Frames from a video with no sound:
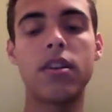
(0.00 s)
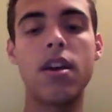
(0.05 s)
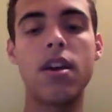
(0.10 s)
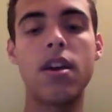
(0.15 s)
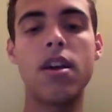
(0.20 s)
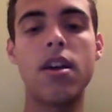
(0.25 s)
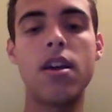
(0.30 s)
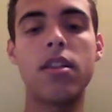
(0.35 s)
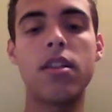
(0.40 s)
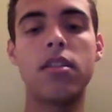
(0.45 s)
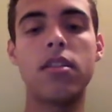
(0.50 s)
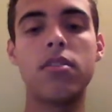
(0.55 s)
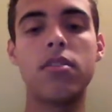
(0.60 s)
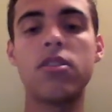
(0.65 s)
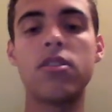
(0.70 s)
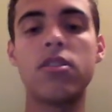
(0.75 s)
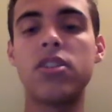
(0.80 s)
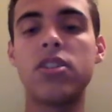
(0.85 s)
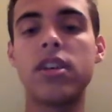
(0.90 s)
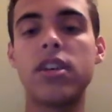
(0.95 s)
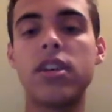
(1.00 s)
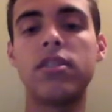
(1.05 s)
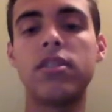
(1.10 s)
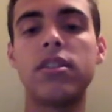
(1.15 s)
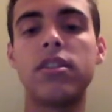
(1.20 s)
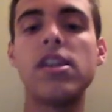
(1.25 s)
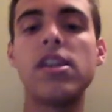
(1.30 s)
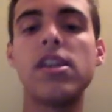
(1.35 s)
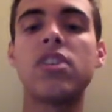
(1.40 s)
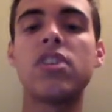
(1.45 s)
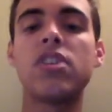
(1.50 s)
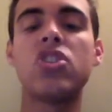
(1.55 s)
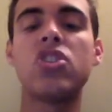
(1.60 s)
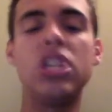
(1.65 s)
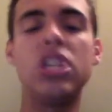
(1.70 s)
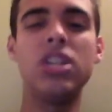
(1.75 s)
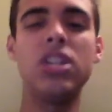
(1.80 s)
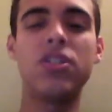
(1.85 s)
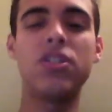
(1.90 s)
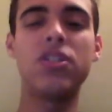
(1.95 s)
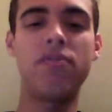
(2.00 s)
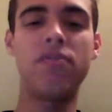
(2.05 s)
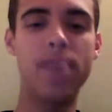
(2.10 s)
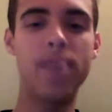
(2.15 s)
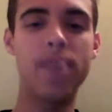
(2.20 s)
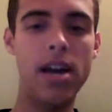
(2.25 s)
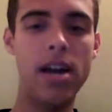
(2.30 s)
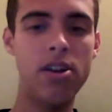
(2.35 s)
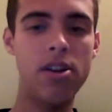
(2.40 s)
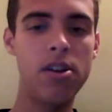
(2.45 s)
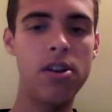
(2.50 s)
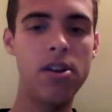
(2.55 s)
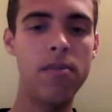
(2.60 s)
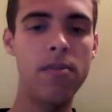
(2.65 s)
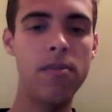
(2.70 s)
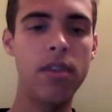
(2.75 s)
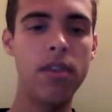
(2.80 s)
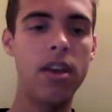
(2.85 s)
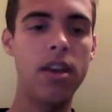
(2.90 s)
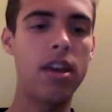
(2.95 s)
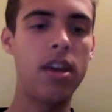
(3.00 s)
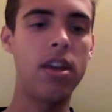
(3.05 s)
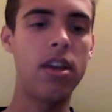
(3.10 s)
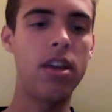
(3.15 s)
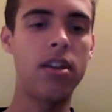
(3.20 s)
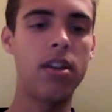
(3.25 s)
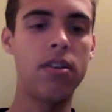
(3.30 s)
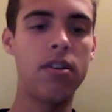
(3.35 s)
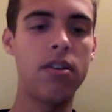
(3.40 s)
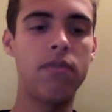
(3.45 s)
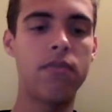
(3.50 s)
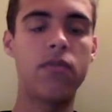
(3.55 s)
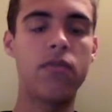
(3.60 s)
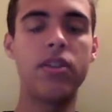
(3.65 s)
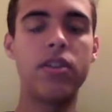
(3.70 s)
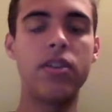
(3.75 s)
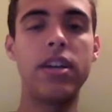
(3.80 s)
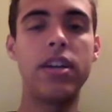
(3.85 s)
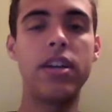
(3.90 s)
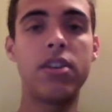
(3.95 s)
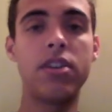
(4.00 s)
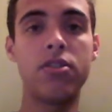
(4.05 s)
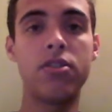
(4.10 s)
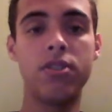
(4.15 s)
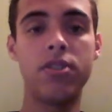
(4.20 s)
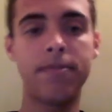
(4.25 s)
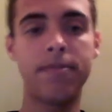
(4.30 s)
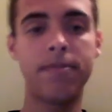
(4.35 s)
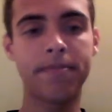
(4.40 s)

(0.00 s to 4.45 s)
and such as exchange of matter and free energy.